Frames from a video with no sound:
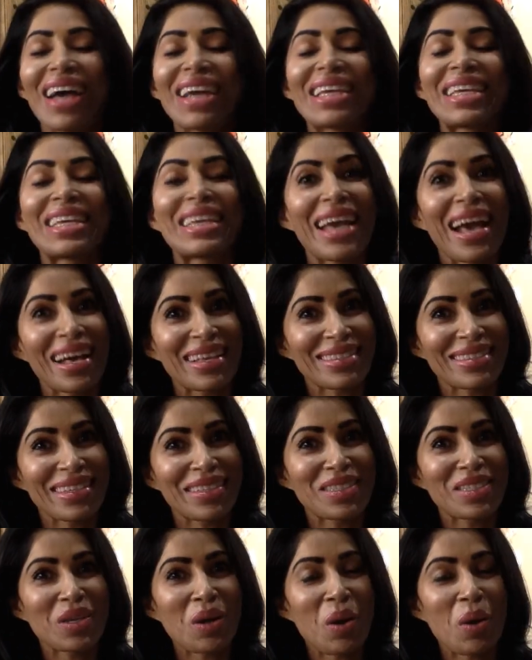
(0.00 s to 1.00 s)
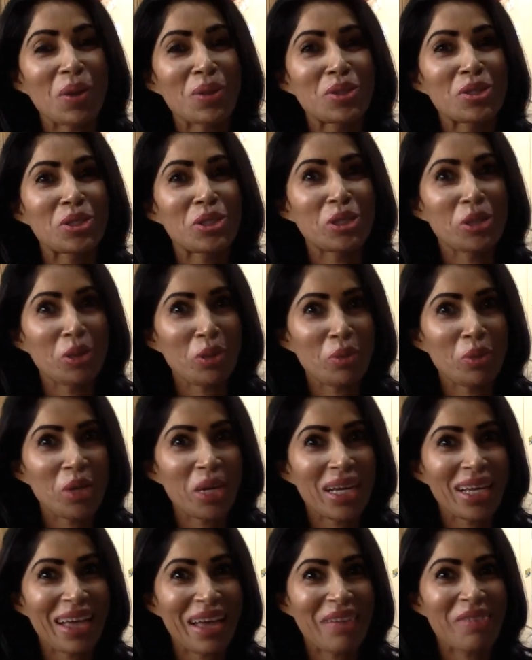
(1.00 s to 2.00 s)
Yes, it's called
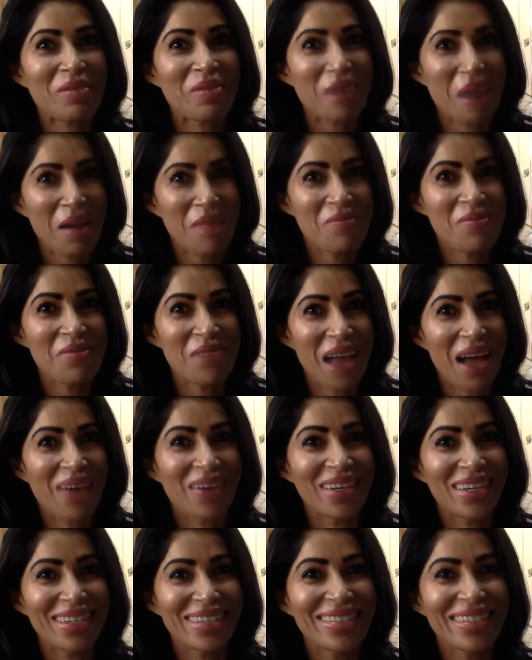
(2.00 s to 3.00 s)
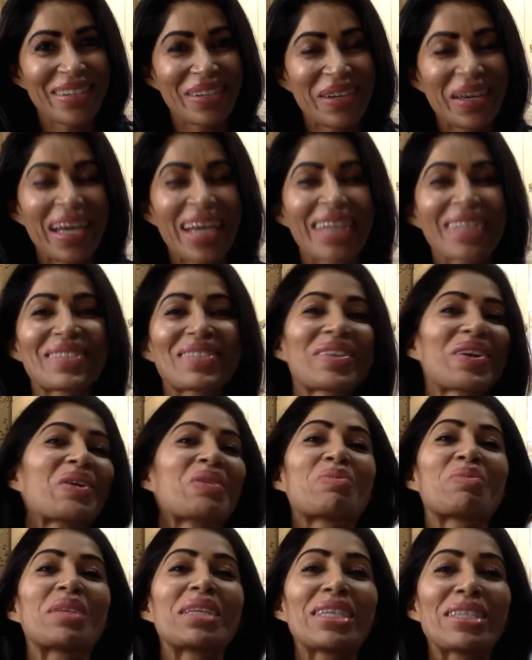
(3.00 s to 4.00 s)
turmeric and gram flour. Okay,
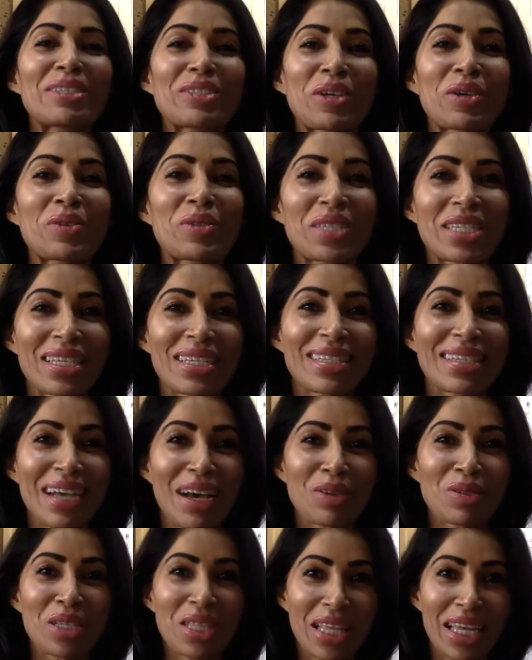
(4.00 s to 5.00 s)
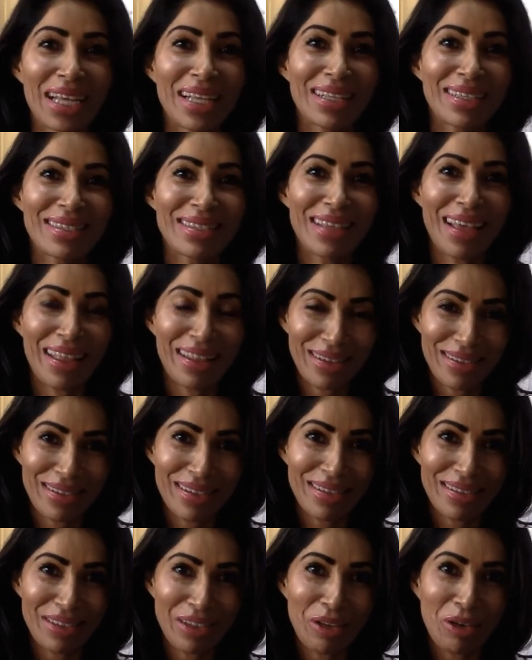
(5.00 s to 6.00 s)
so please don't discount things that,
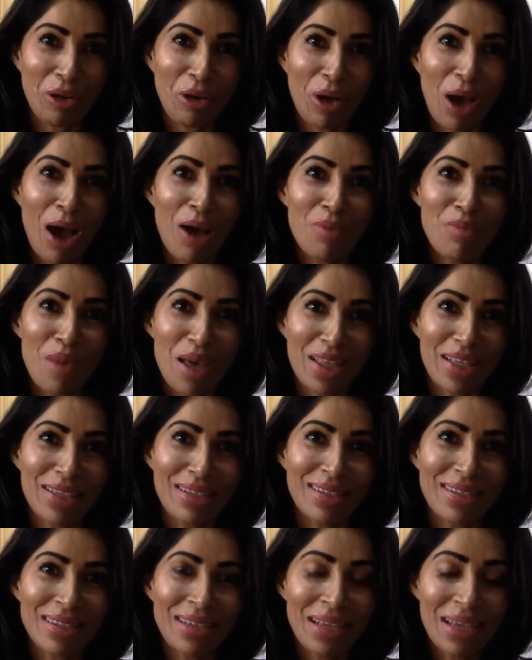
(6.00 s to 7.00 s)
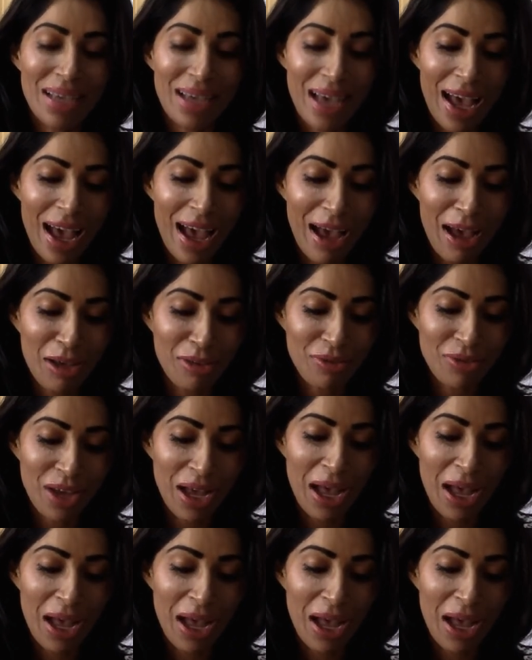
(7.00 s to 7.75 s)
you know, our mothers have